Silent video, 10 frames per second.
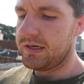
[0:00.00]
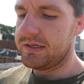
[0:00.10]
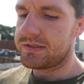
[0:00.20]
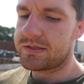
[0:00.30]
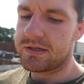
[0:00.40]

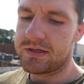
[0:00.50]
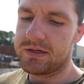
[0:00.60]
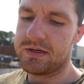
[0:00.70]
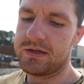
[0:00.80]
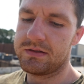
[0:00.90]
It's,
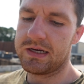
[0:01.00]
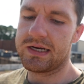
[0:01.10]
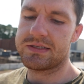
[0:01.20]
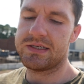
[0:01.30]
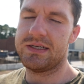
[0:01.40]
like
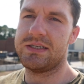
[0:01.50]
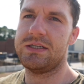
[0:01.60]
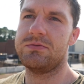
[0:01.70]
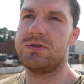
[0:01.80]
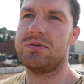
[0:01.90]
I said,
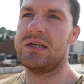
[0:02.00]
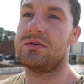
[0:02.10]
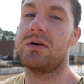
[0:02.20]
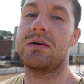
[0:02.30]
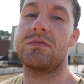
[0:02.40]
you do get a
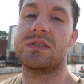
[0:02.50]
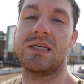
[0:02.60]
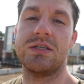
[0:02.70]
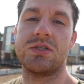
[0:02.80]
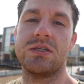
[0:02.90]
lot of
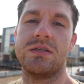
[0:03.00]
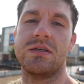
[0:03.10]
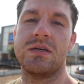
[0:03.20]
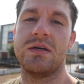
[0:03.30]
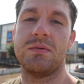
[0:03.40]
attention
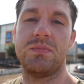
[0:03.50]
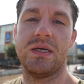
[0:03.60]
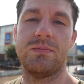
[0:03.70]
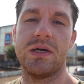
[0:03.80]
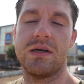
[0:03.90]

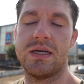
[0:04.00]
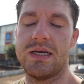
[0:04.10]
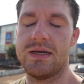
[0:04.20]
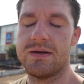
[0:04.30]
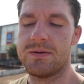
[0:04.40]
being buried
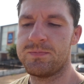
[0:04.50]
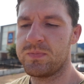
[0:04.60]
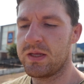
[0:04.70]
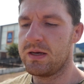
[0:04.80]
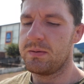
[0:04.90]
here.
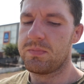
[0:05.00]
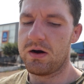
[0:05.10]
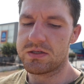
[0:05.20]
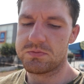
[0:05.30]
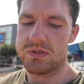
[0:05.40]

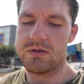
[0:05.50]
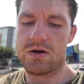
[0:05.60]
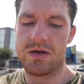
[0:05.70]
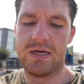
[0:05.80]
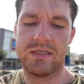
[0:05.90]
Possibly
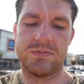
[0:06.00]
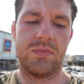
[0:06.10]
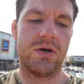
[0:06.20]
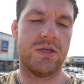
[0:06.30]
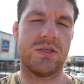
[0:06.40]
not as
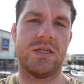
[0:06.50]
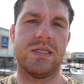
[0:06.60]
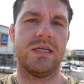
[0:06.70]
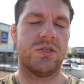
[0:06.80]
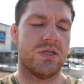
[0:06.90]
much
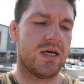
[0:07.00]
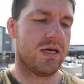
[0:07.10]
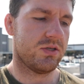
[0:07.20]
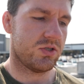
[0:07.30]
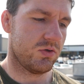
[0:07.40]
attention
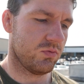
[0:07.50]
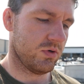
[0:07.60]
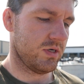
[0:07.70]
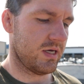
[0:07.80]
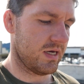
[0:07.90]
as you
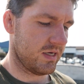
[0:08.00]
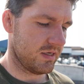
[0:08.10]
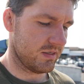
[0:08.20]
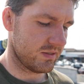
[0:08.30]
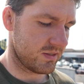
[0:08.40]
would
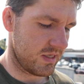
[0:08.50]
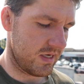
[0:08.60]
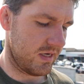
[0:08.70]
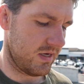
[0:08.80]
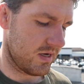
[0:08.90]
as
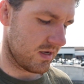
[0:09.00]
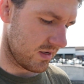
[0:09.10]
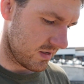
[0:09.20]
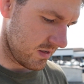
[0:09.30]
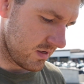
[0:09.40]
the
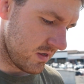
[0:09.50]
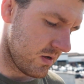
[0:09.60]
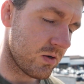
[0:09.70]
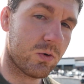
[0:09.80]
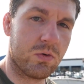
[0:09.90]

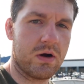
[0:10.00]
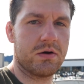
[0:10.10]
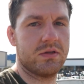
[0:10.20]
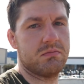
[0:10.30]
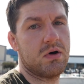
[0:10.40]

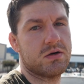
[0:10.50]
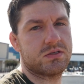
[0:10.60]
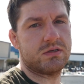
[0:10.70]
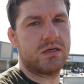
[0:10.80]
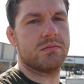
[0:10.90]
Crowley
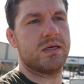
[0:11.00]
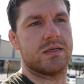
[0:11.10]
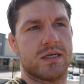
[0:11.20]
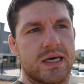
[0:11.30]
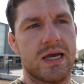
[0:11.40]
Mausoleum in
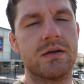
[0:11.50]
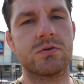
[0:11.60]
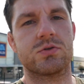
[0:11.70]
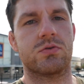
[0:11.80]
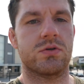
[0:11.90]
Decatur,
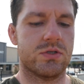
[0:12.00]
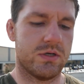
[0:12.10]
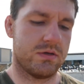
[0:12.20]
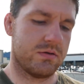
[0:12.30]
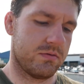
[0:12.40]

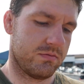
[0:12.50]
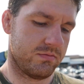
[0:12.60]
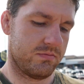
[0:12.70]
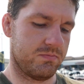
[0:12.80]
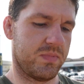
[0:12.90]
Georgia,
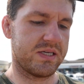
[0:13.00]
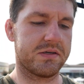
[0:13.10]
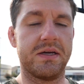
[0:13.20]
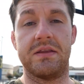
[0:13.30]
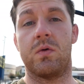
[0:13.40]

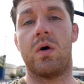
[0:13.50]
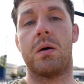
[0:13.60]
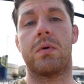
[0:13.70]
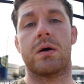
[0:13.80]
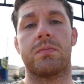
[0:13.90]
basically in the
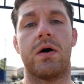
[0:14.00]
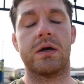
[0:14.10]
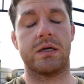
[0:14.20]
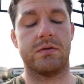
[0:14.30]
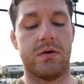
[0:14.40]
Walmart
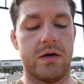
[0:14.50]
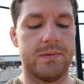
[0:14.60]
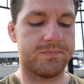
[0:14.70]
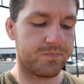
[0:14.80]
parking lot.